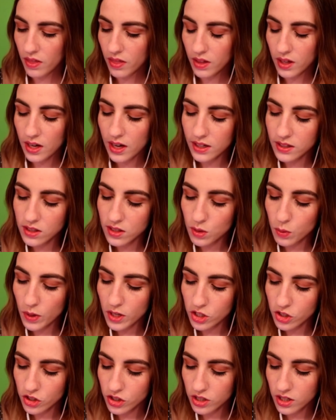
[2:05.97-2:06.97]
The next
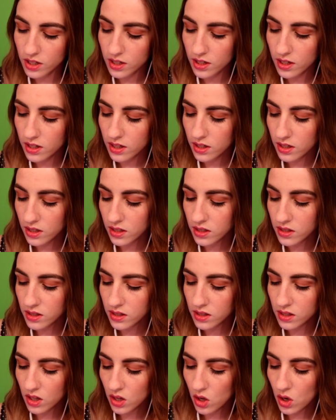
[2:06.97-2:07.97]
question
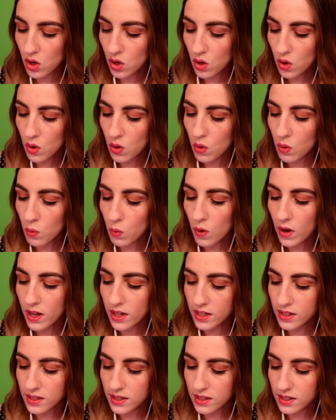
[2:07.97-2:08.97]
is,
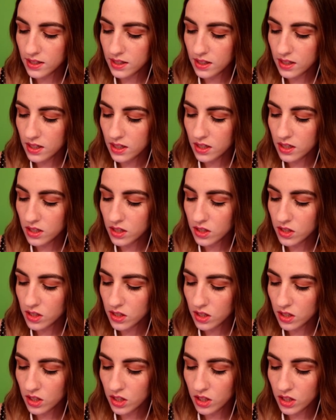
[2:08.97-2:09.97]
what is
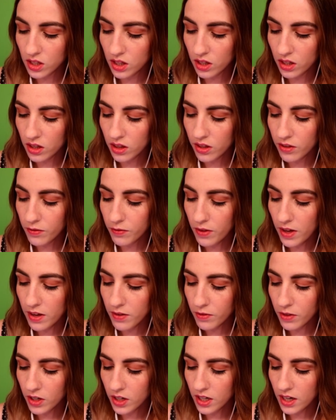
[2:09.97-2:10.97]
the
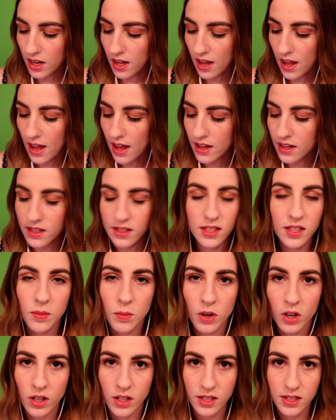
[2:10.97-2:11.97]
favorite
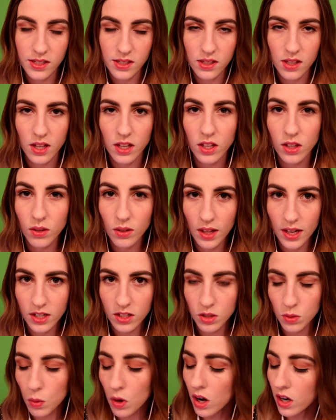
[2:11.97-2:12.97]
ASMR artist that you
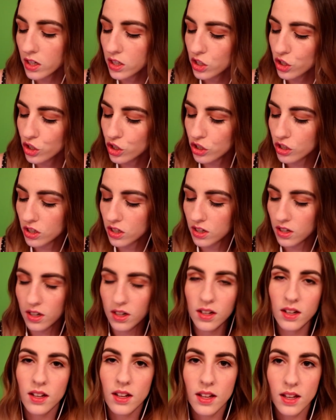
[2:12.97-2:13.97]
like to watch?
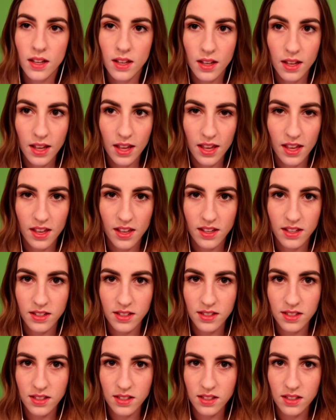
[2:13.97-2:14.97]

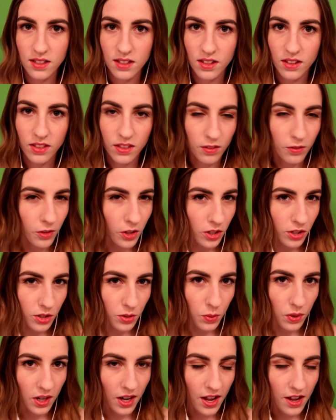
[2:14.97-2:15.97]
And the
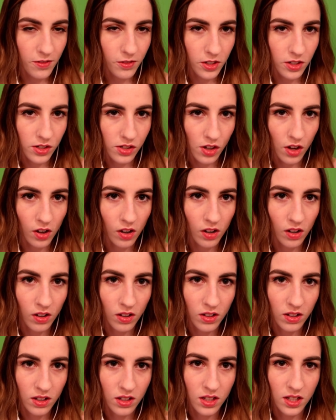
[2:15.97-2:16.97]
first one I ever
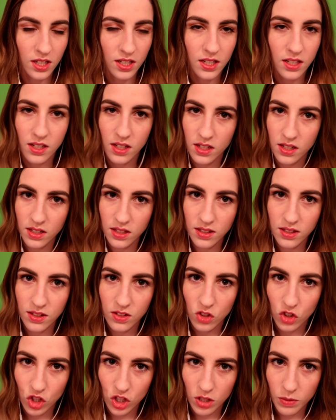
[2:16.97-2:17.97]
saw
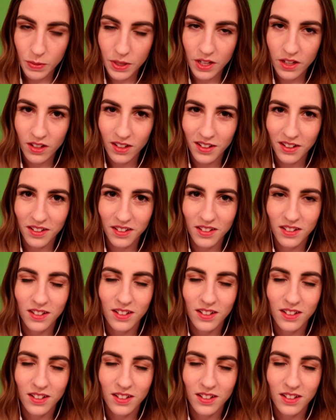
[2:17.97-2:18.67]
is GB.